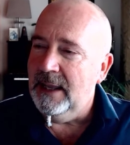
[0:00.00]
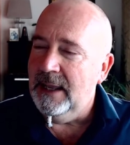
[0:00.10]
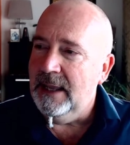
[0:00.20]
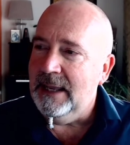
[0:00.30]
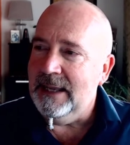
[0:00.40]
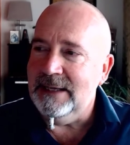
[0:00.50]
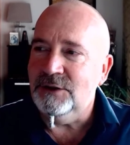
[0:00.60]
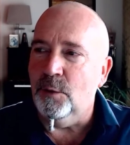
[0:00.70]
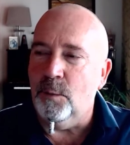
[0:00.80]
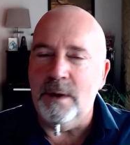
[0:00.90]
Here's
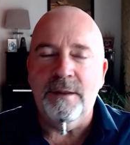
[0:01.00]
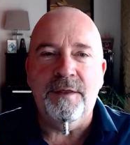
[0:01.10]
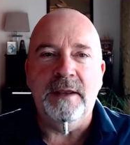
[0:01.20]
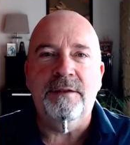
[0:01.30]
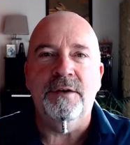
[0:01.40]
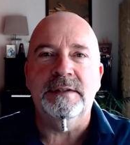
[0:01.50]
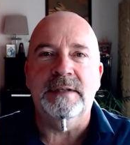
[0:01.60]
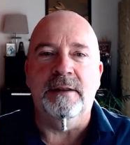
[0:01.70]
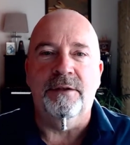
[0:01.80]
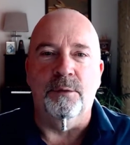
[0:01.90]
your One Thing Thursday
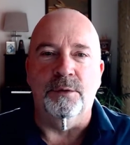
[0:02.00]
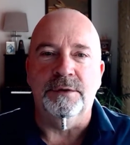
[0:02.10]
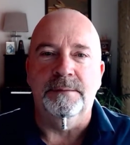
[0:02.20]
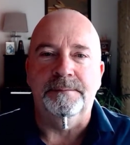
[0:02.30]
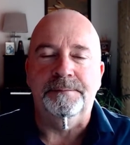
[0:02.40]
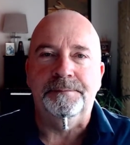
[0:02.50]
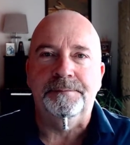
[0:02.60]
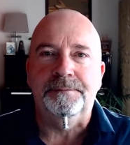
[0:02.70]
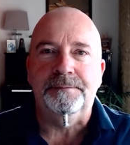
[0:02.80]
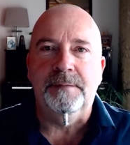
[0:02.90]
thought.
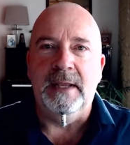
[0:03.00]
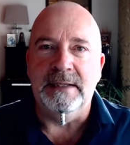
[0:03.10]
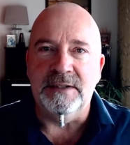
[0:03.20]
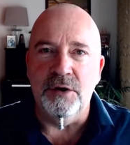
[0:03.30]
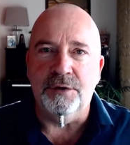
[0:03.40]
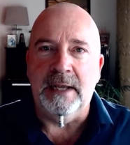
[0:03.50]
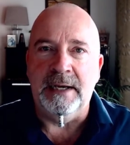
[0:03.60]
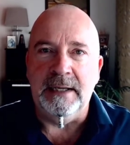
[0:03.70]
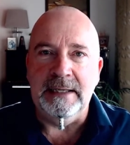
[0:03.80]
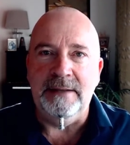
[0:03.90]
It's not an
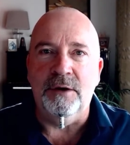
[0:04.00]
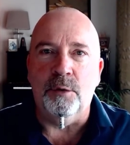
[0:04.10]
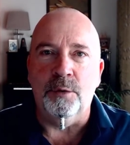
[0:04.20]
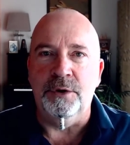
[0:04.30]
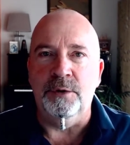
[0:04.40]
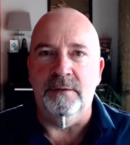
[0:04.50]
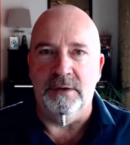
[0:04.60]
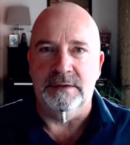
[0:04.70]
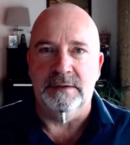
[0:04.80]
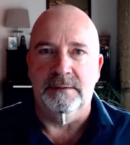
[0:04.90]
either-or universe.